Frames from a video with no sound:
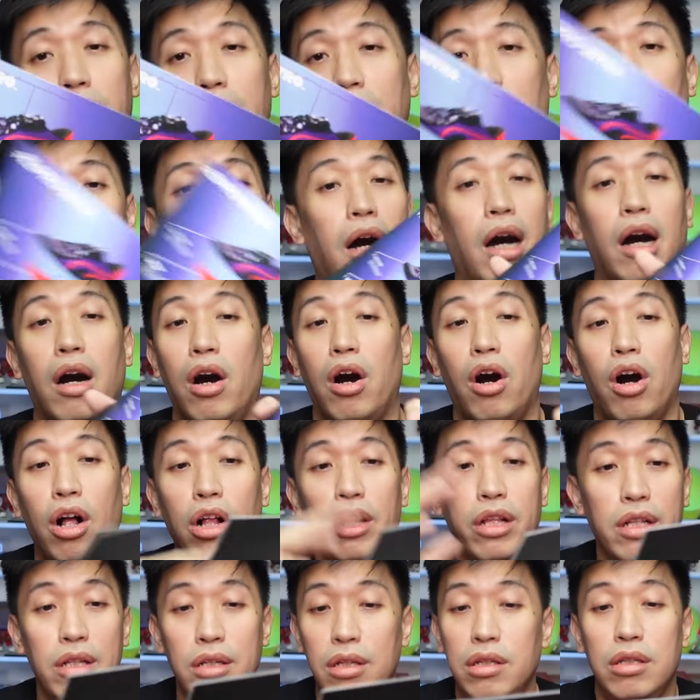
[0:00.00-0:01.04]

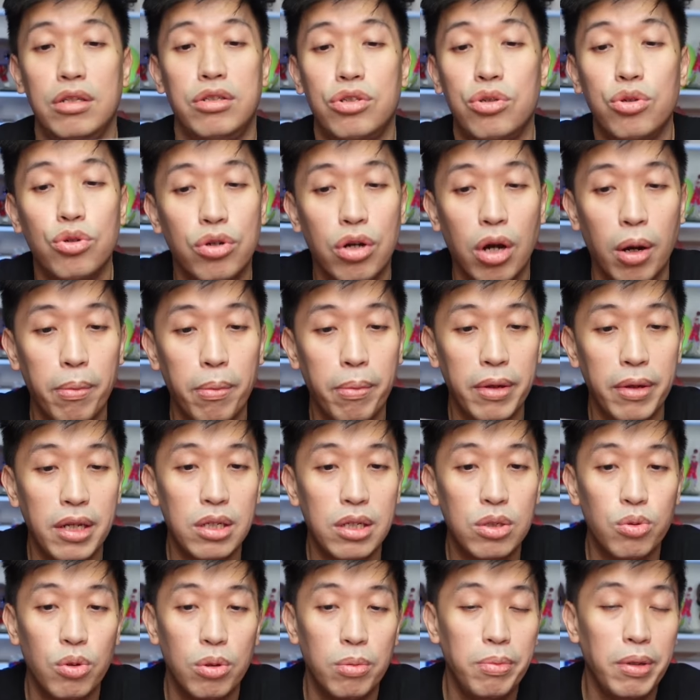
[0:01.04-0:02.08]
all shoe
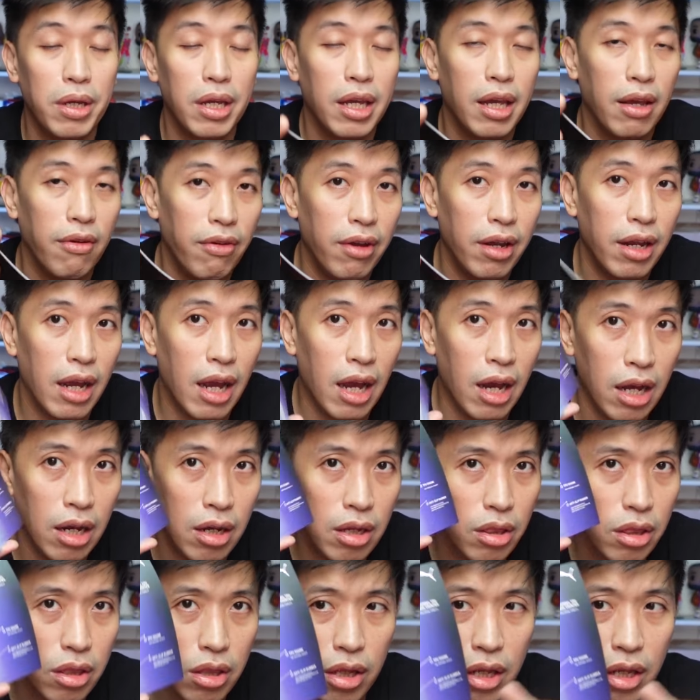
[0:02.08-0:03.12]
companies will be giving out